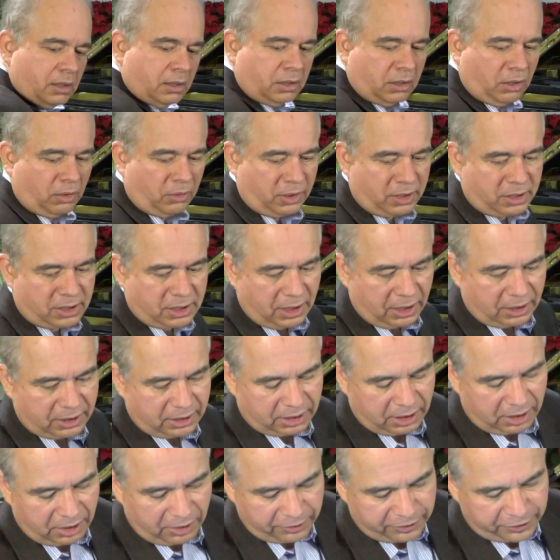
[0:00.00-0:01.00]
notice that
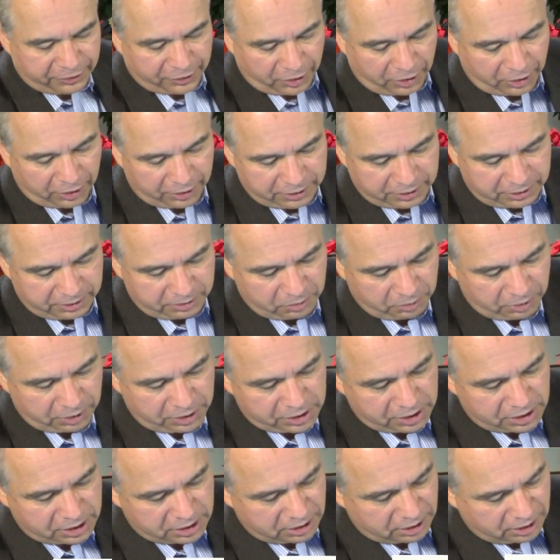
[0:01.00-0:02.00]
the third, which
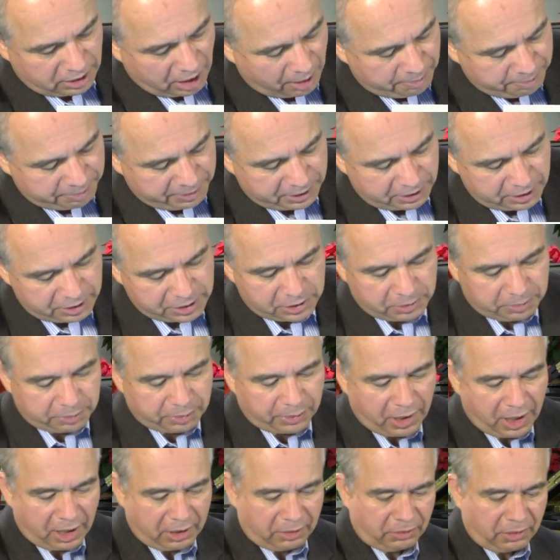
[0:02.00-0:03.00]
is up in the
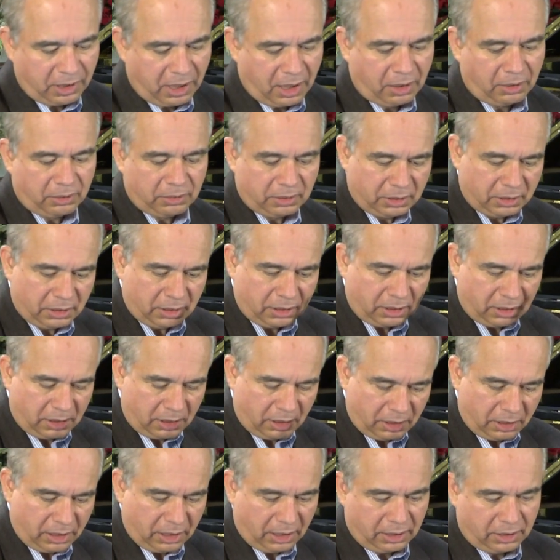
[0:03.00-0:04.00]
soprano now,
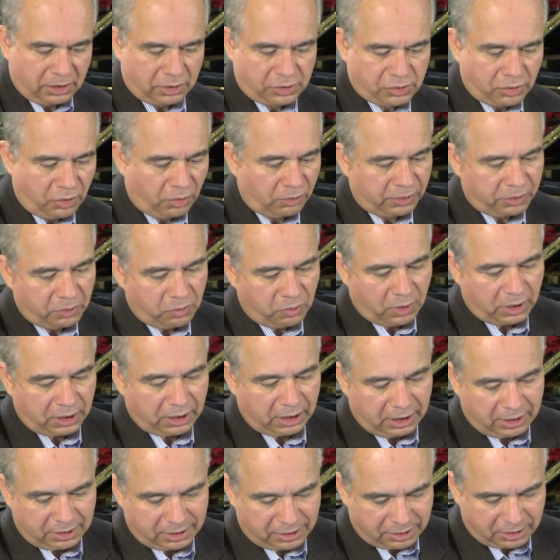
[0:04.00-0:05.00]
there's only one
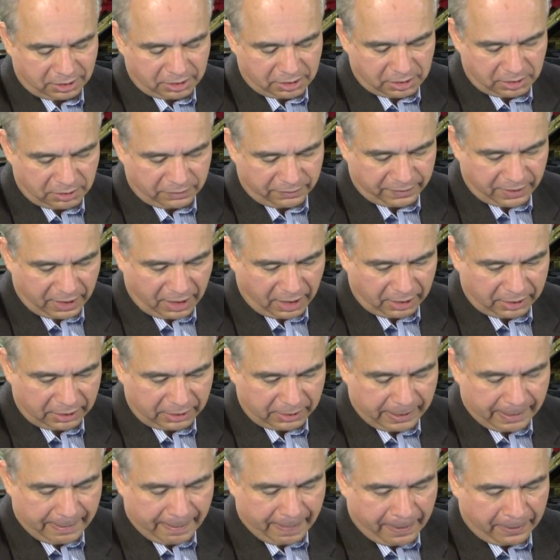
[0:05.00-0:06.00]
instance of that.
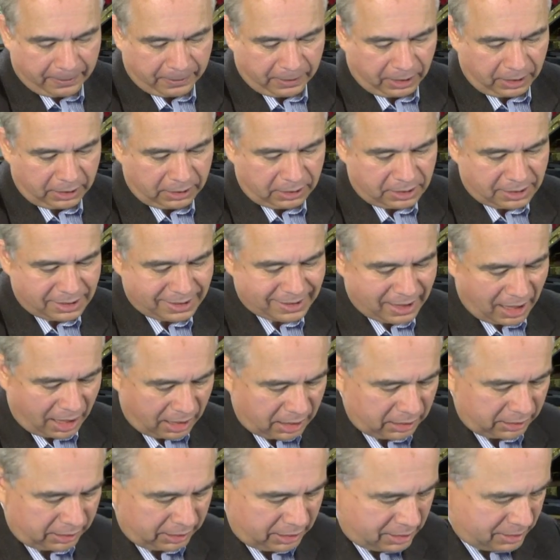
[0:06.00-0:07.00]
Okay, in the
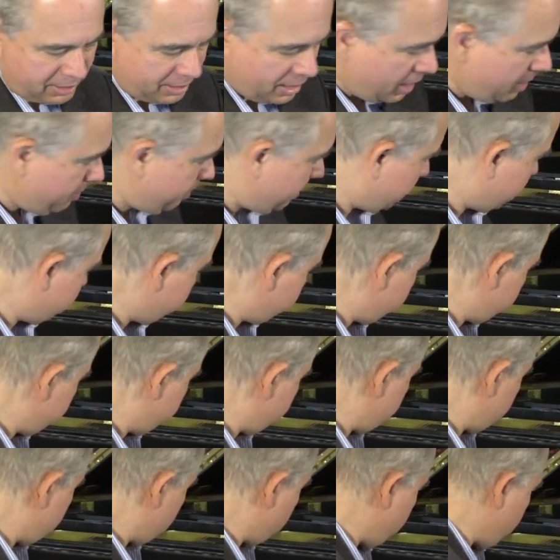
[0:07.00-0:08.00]
second example,
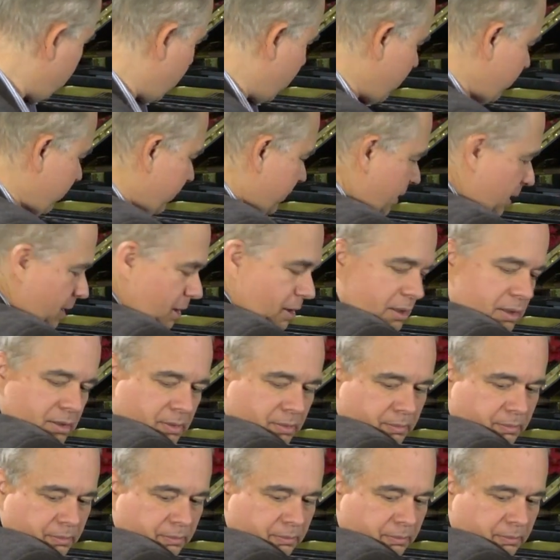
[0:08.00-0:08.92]
we have this.